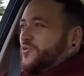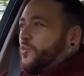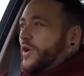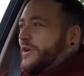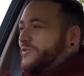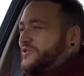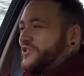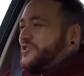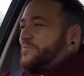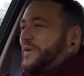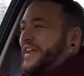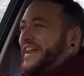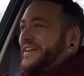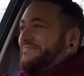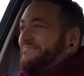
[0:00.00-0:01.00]
wheels are
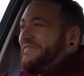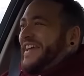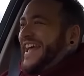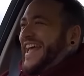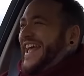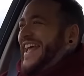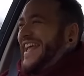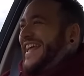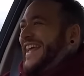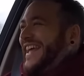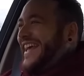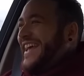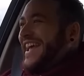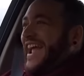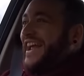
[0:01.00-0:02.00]
spinning,
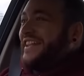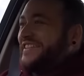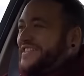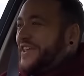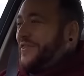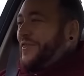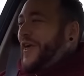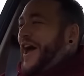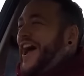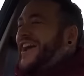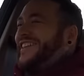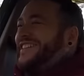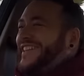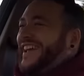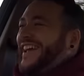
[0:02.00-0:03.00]
into third.